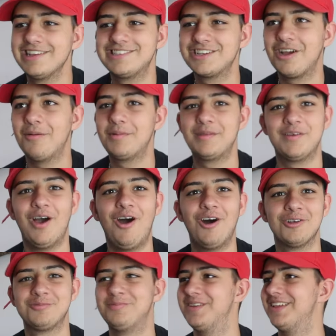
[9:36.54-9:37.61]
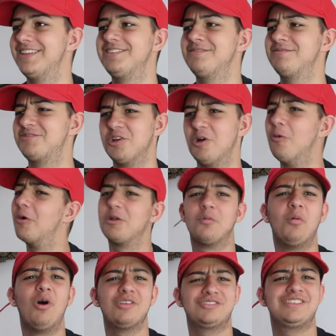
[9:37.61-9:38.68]
I actually can't believe it asked me, do I want to
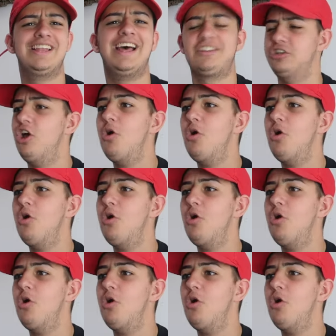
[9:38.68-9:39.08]
watch an ad?